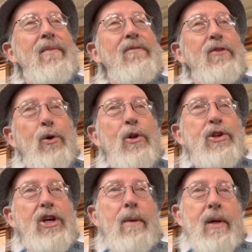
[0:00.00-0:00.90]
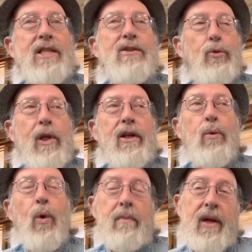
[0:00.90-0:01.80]
Flügel shape is really
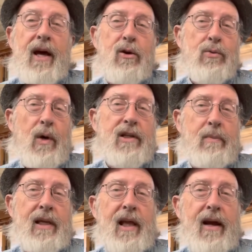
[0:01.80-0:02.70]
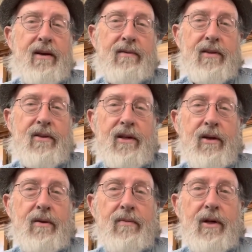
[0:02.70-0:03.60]
what pianos want to be like. The
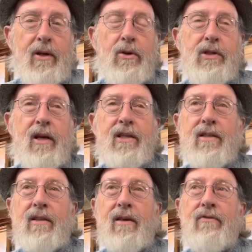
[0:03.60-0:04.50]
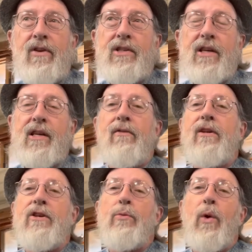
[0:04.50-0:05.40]
acoustics, the physics of it
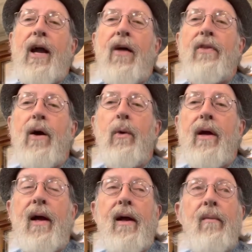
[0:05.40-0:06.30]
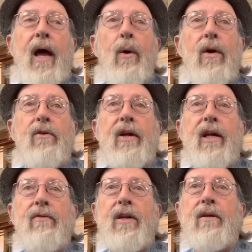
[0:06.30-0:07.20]
just work out that way. However,
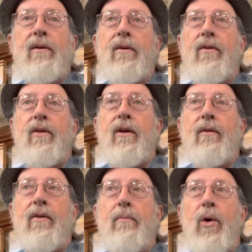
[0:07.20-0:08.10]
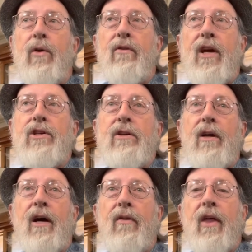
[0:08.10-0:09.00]
given the motivation,
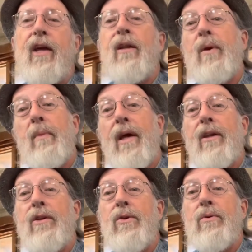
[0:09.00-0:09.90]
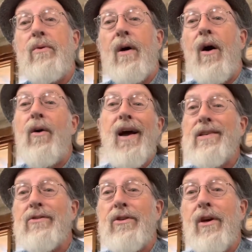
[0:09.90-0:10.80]
they can be made into all kinds
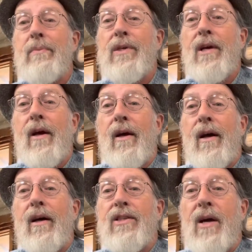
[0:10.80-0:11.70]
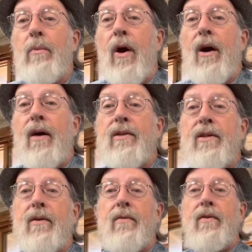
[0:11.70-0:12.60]
of shapes. Some are
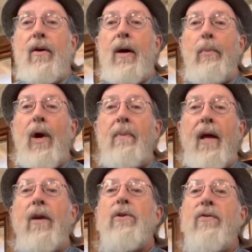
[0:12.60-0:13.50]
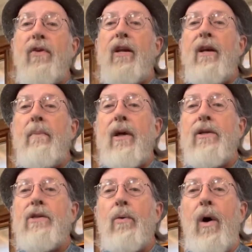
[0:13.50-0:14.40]
upright pianos fitting up
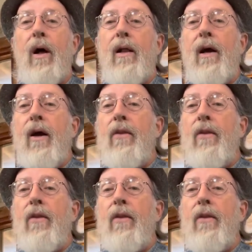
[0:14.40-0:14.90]
against the wall.